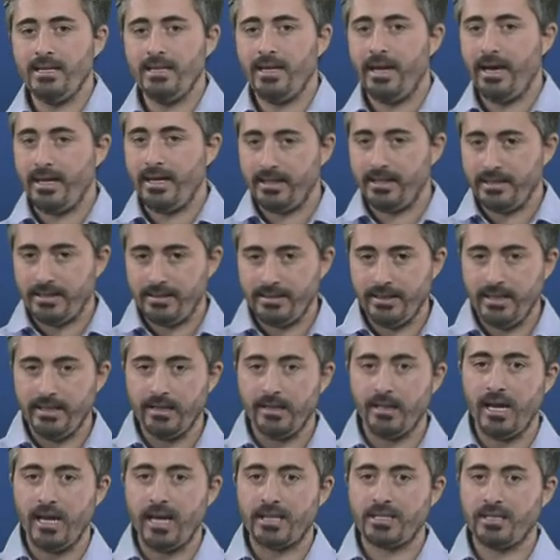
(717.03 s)
and in early
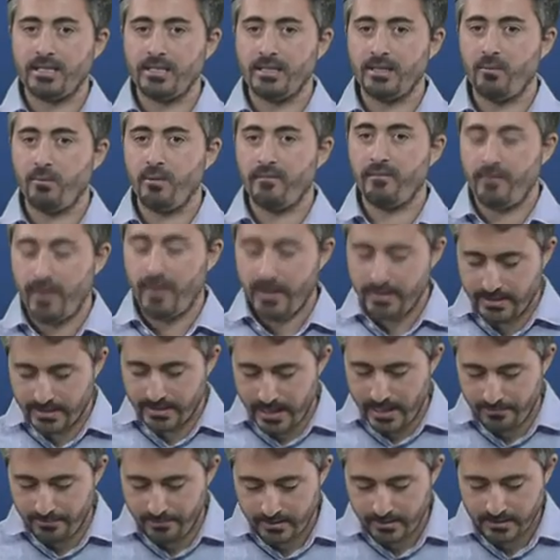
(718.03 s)
Latin we find
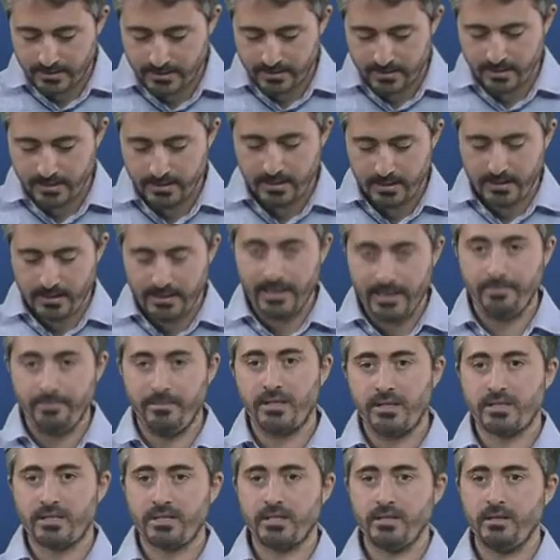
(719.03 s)
doublets,
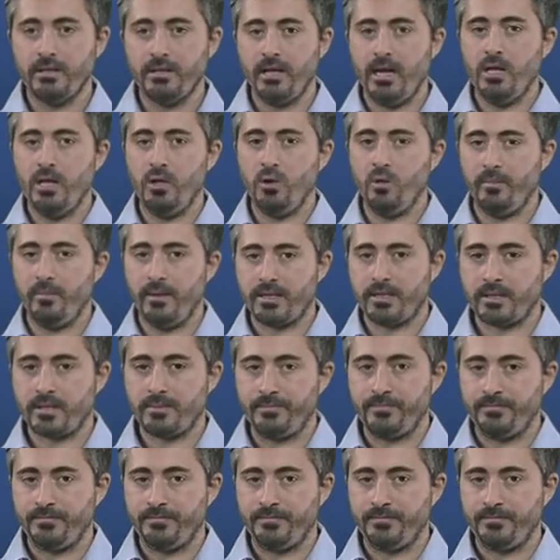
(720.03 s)
libet and lubet.